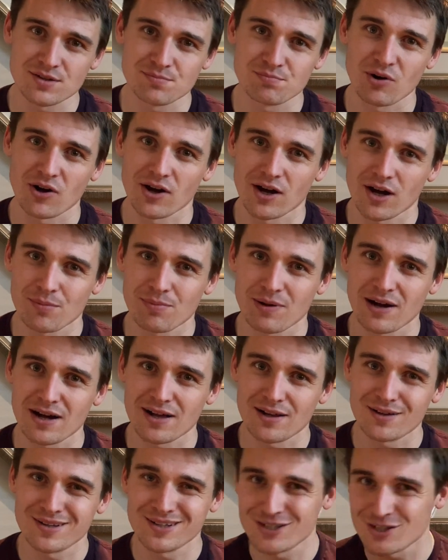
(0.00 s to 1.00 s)
by our
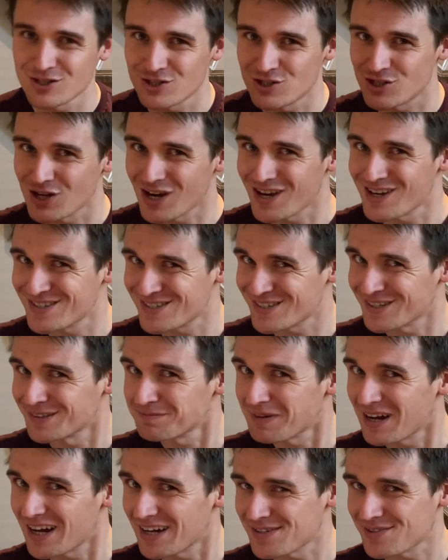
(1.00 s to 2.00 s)
pal Jason
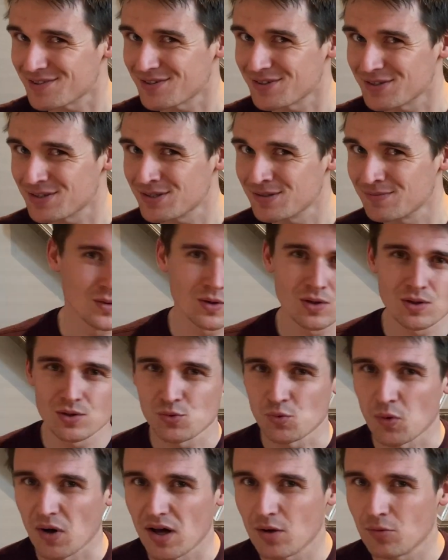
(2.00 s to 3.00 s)
Masters. It's
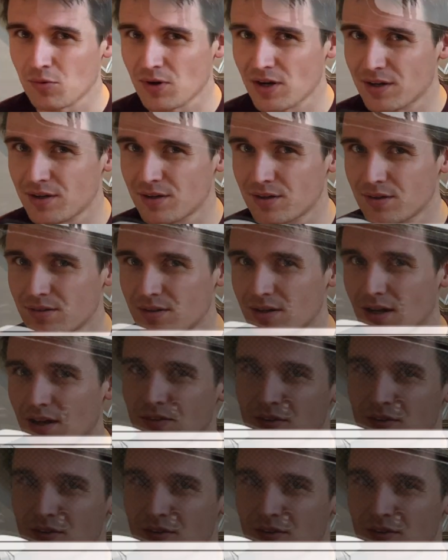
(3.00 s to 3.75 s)
well written and the